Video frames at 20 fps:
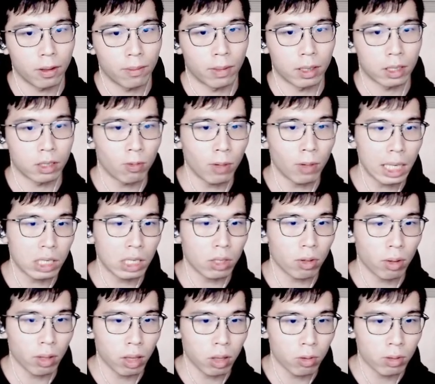But white
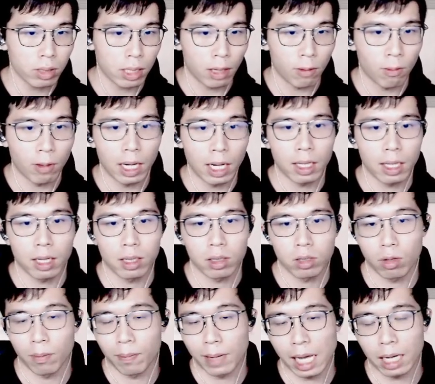also divide
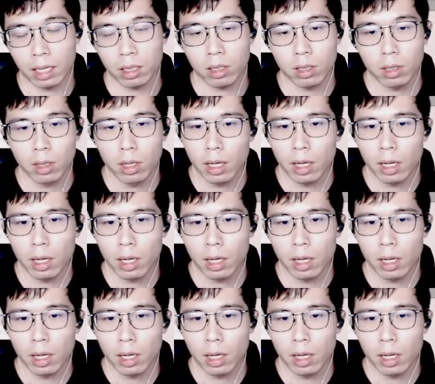the black.